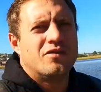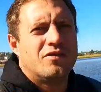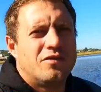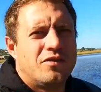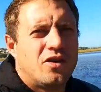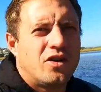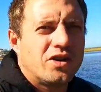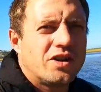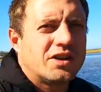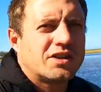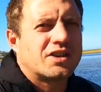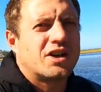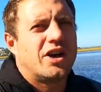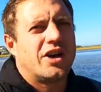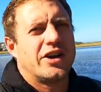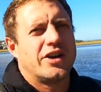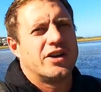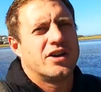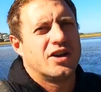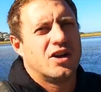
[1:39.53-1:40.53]
fathers
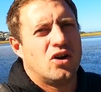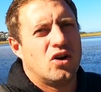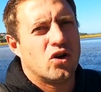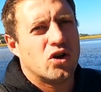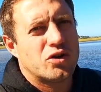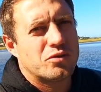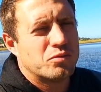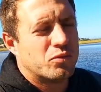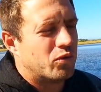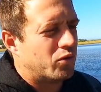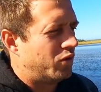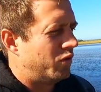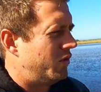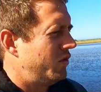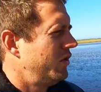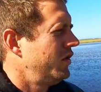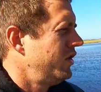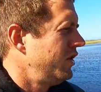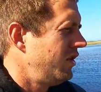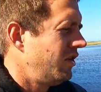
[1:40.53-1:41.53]
hide a lot more
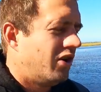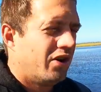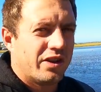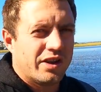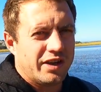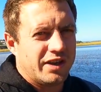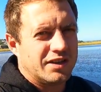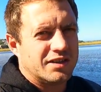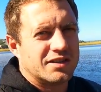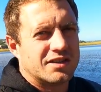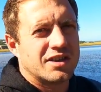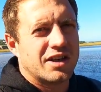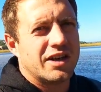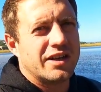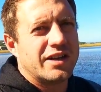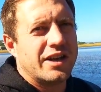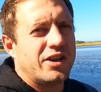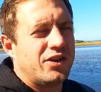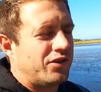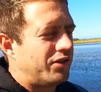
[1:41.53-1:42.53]
on the
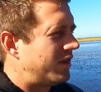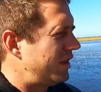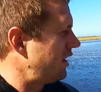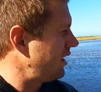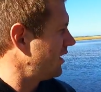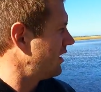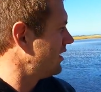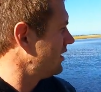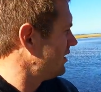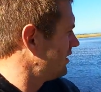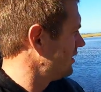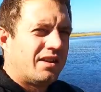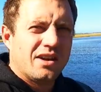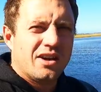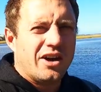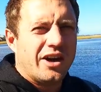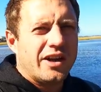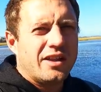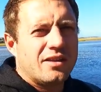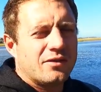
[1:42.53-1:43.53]
inside than you think. They
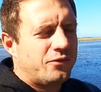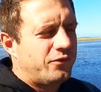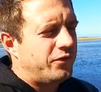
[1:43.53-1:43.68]
hide the